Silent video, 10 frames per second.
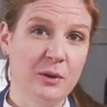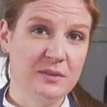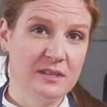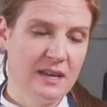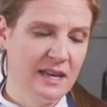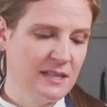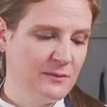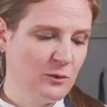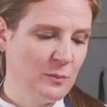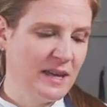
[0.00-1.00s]
both
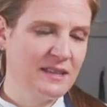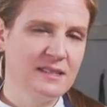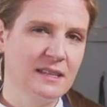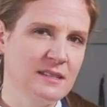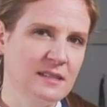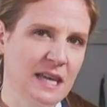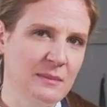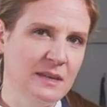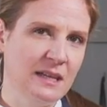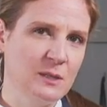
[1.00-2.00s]
sides, for about six to
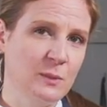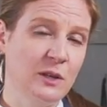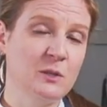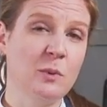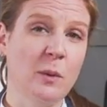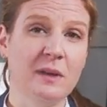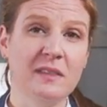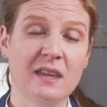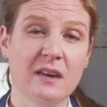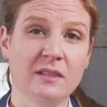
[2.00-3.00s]
eight minutes. We're going to pop
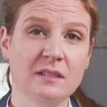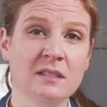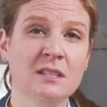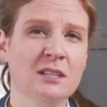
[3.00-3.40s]
it in the oven,